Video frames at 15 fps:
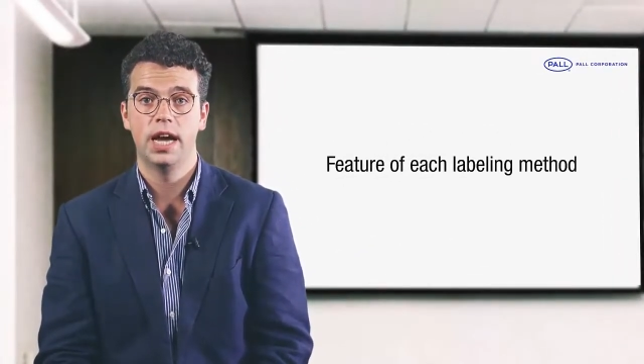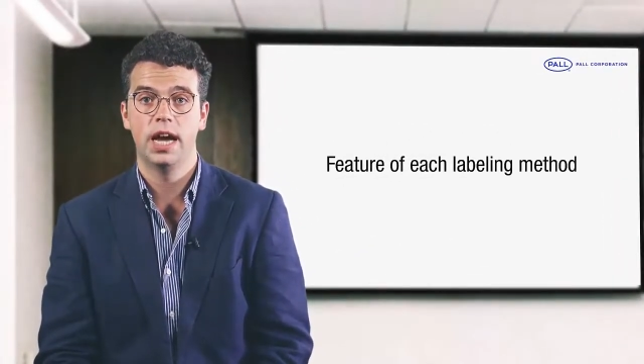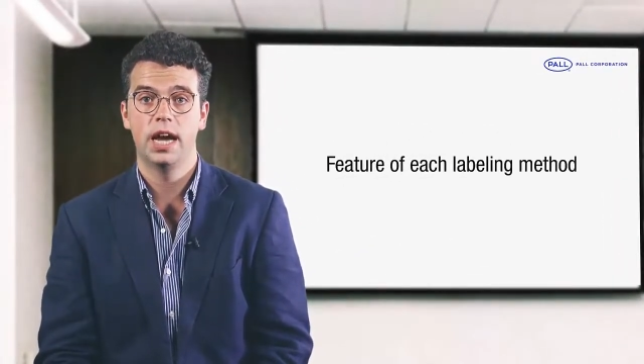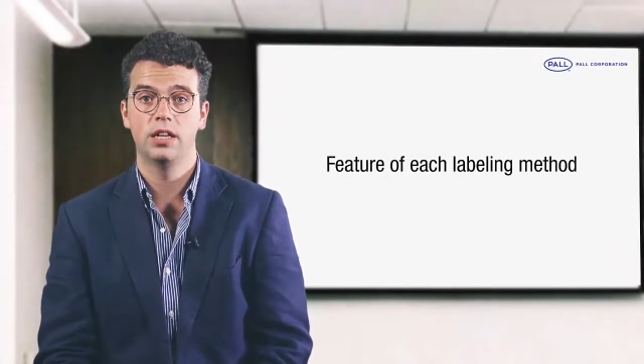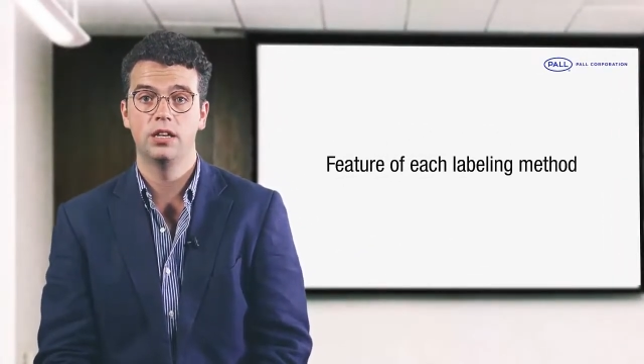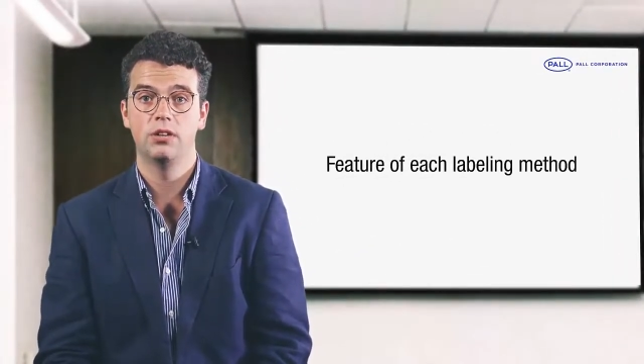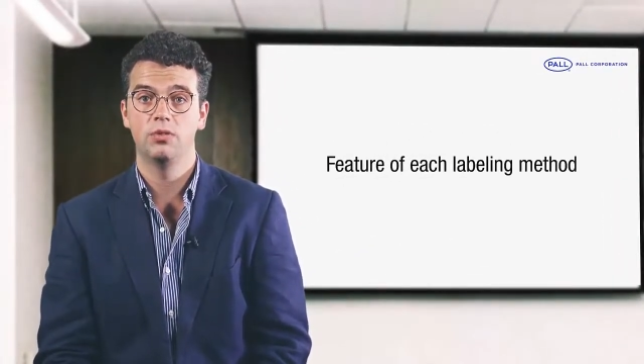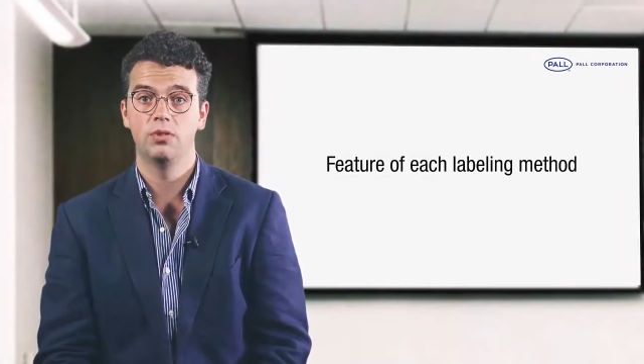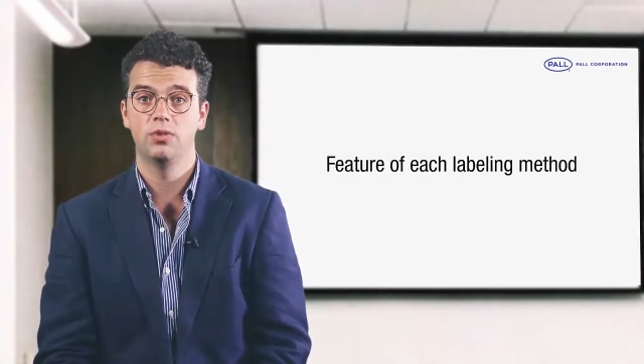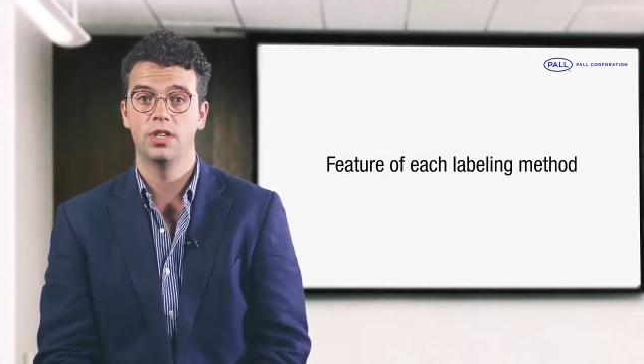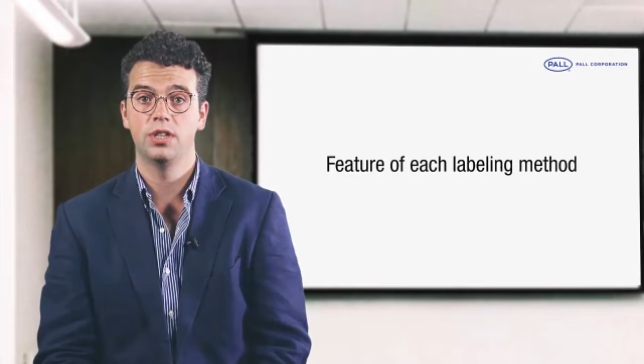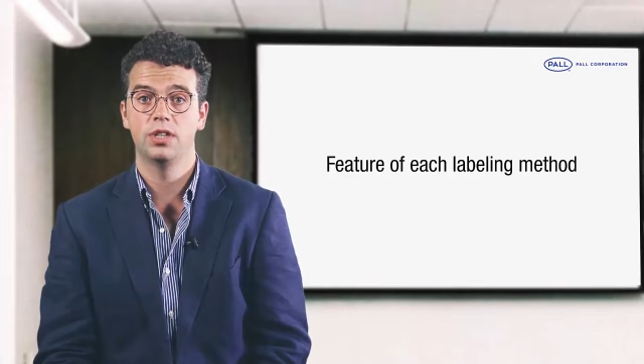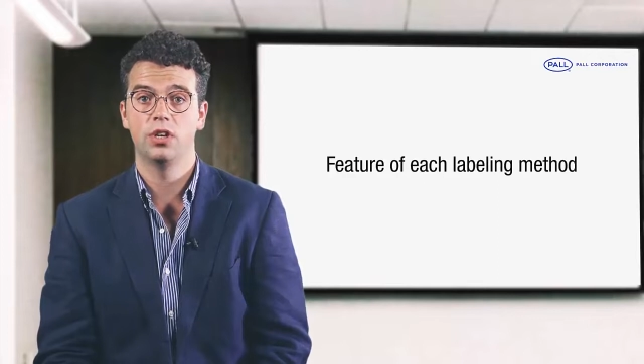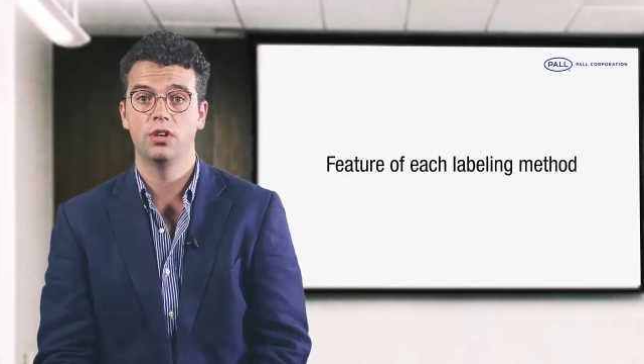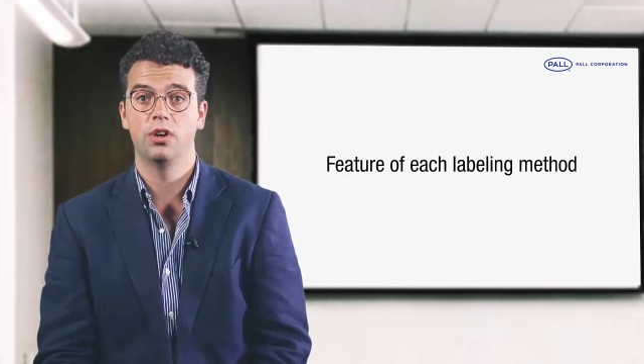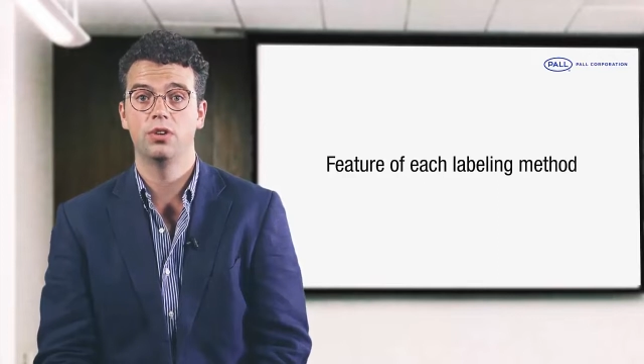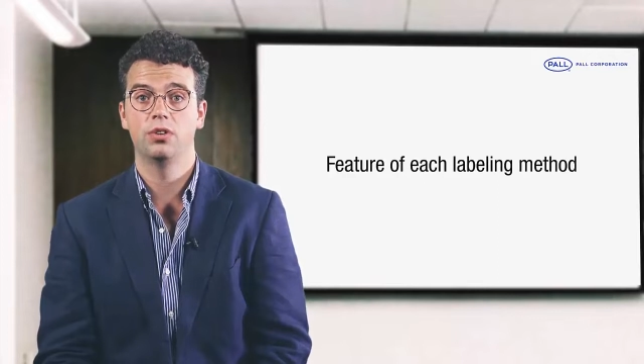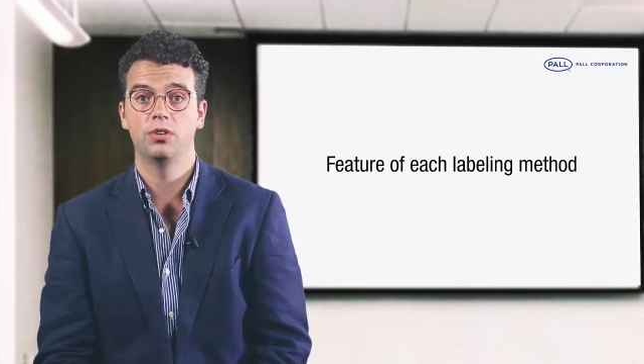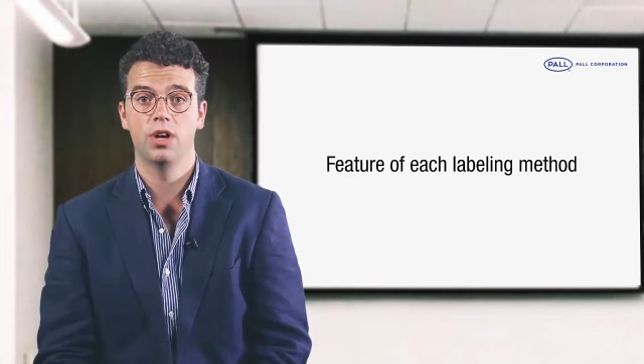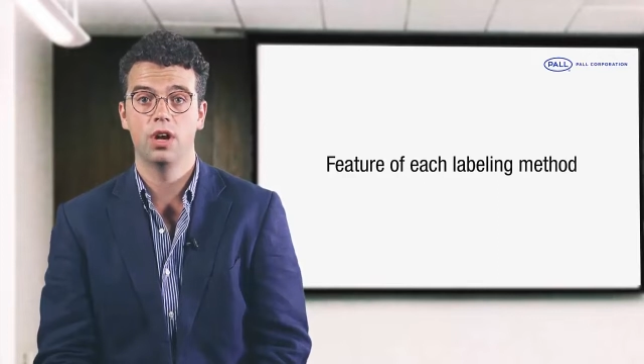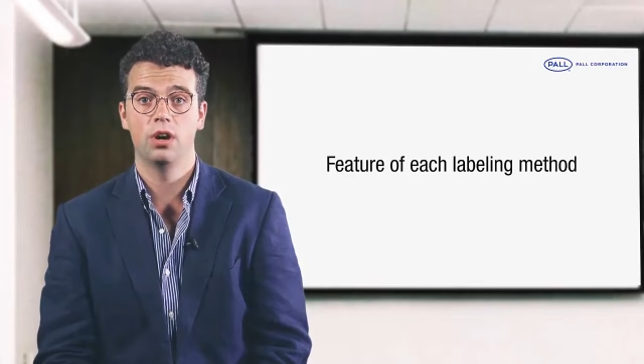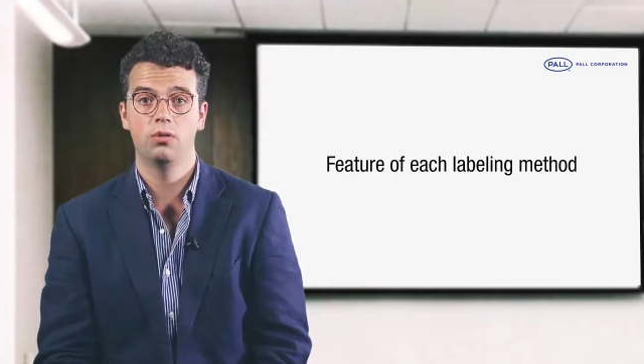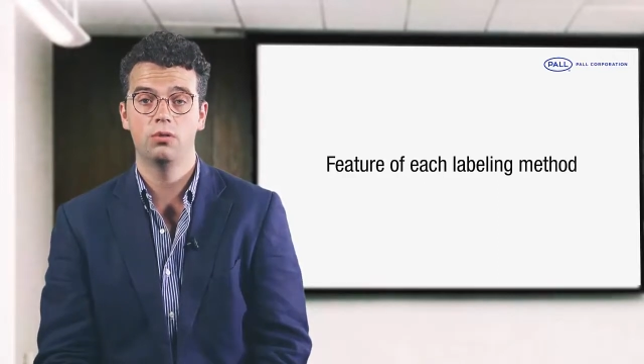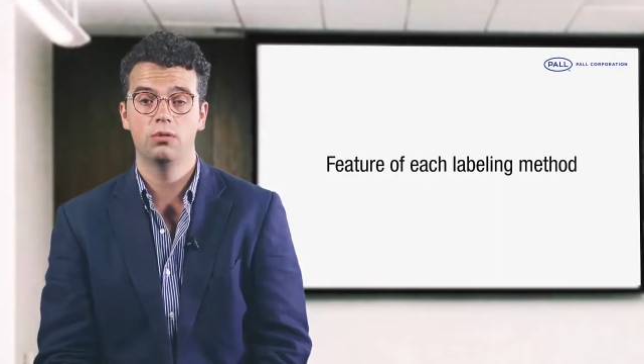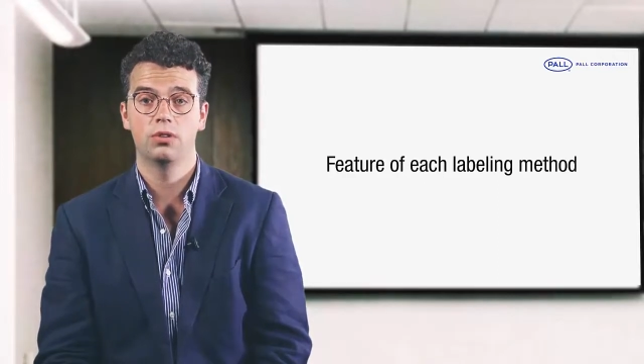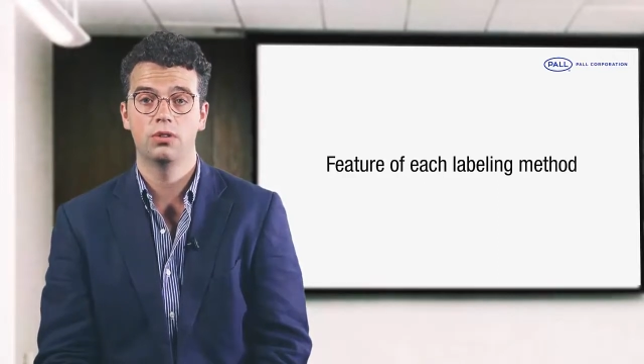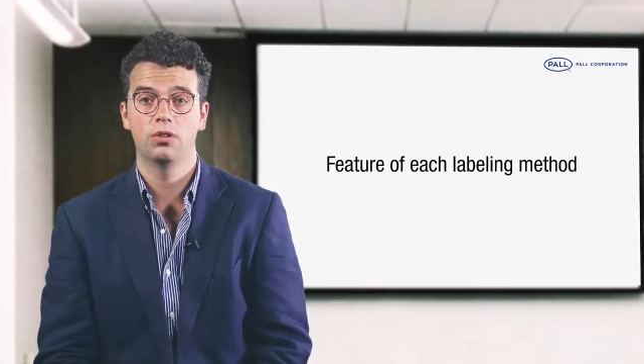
Are you using colloidal gold,